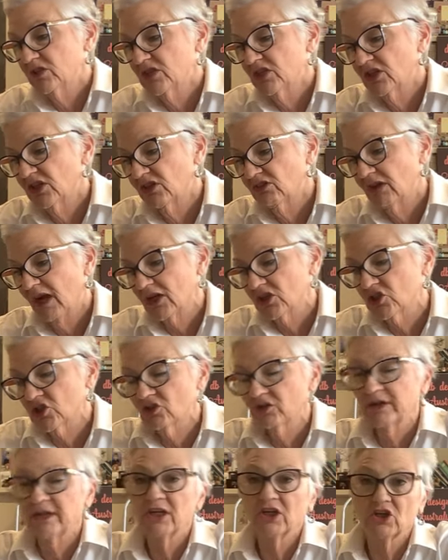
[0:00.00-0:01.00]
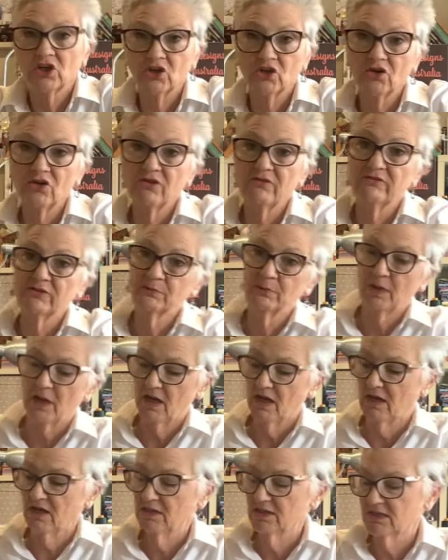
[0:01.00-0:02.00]
to the crutch or any curved
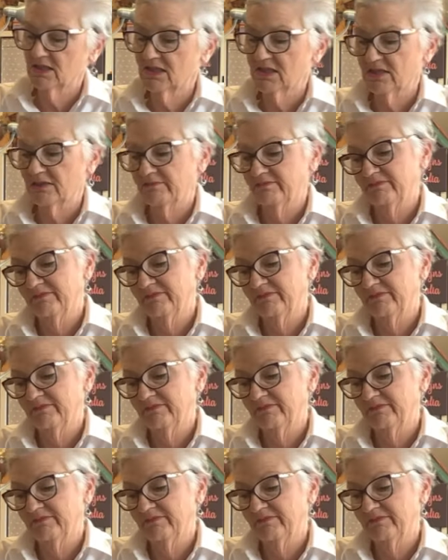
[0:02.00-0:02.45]
parts,